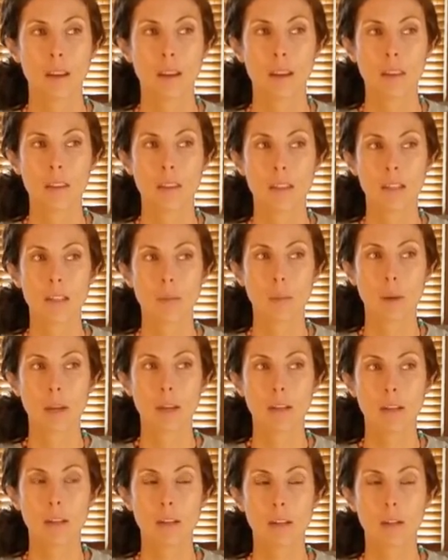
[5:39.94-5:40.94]
And then
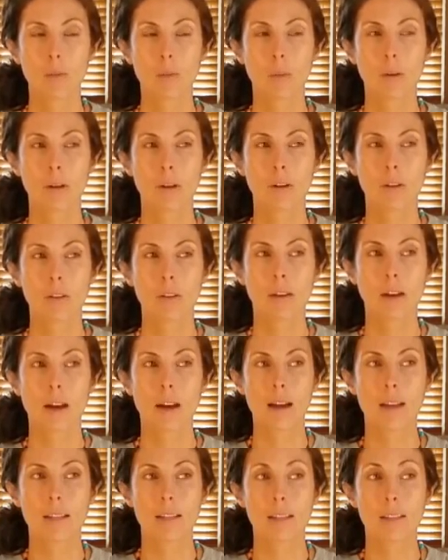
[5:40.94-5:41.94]
depending on where the
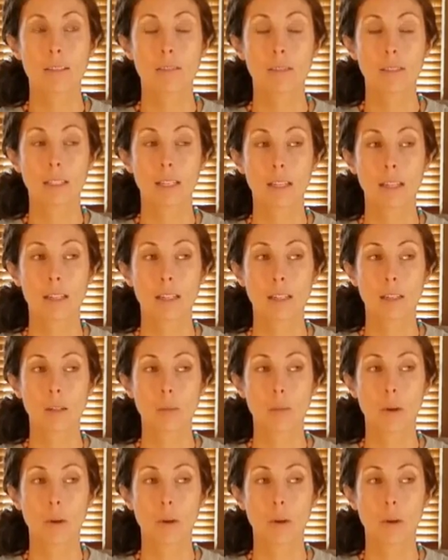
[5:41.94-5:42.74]
eyes have landed,